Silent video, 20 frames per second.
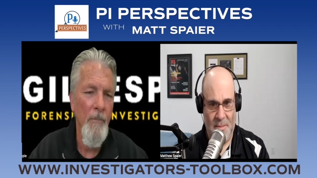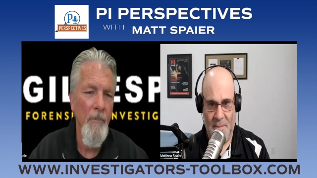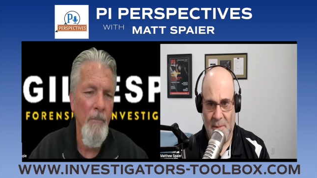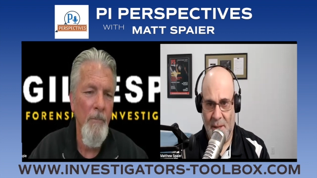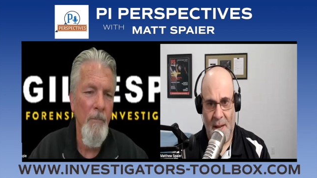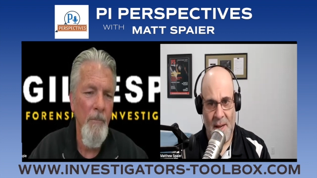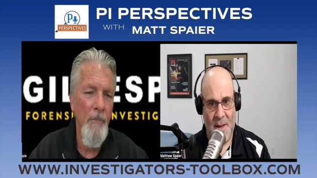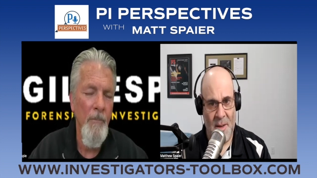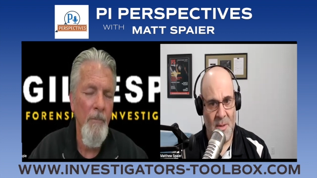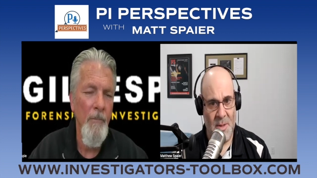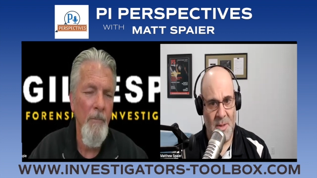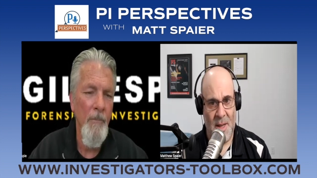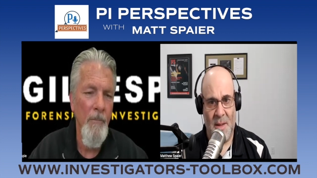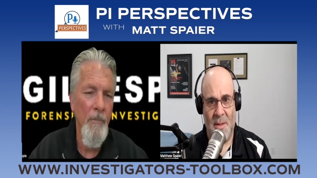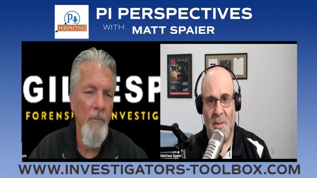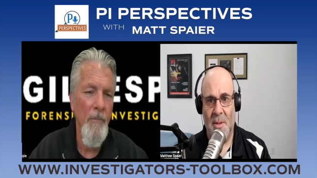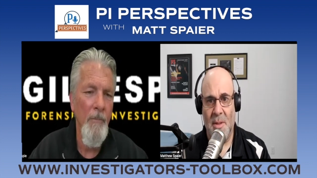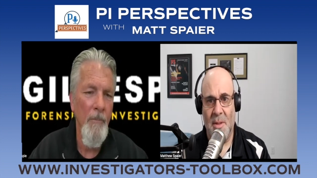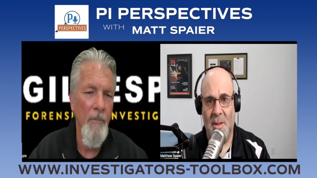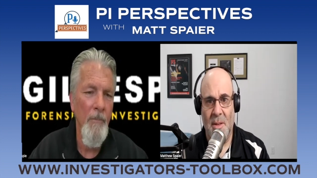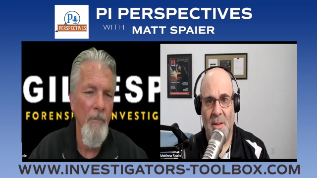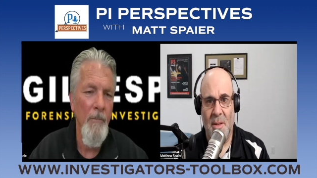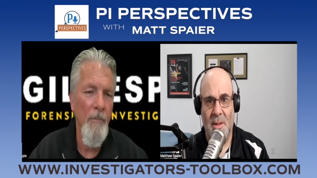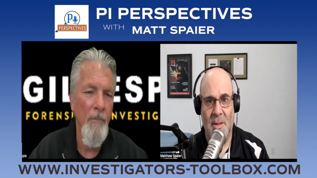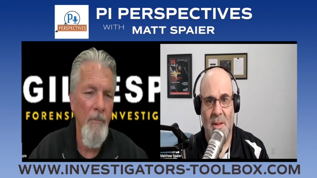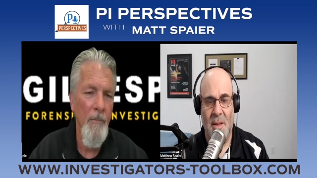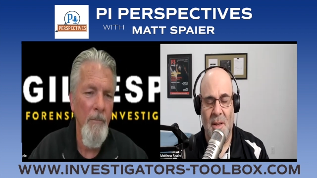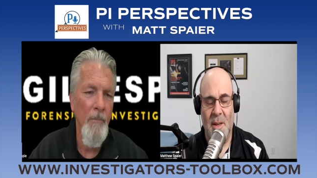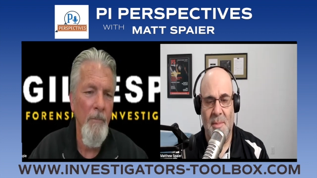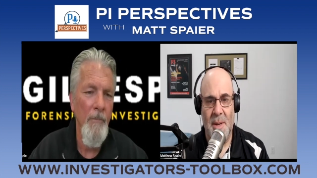Speaker 1: God knows how long they're,
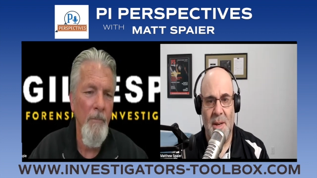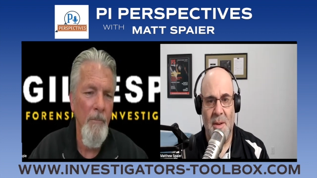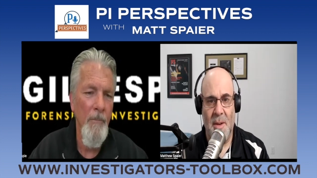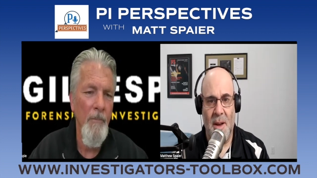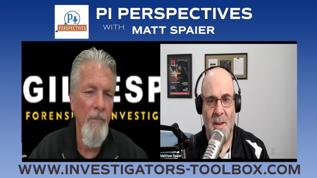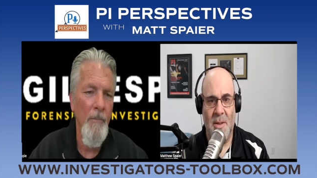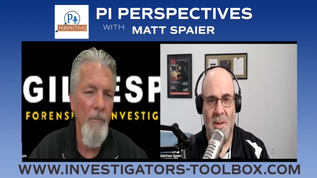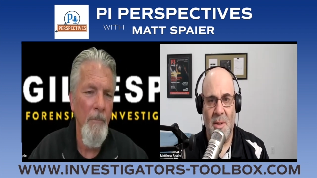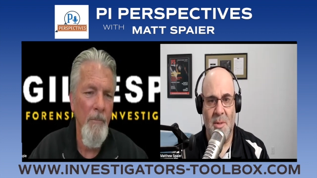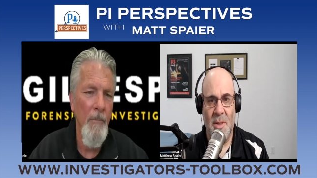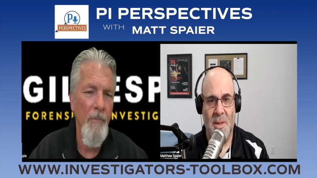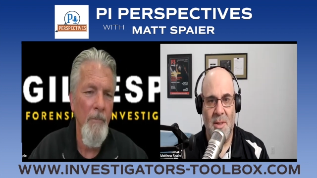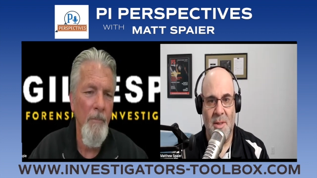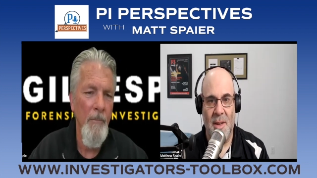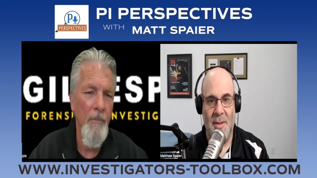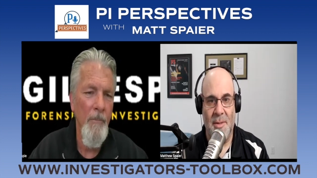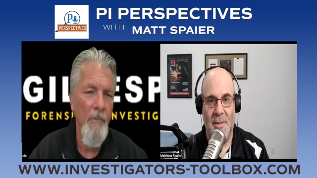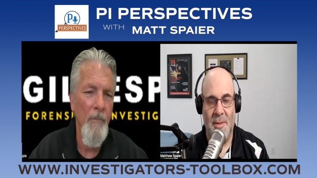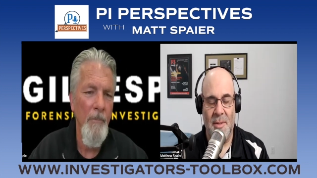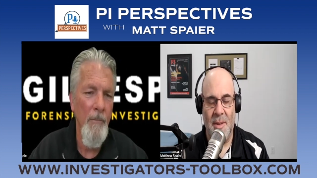they're going to be around doing stuff.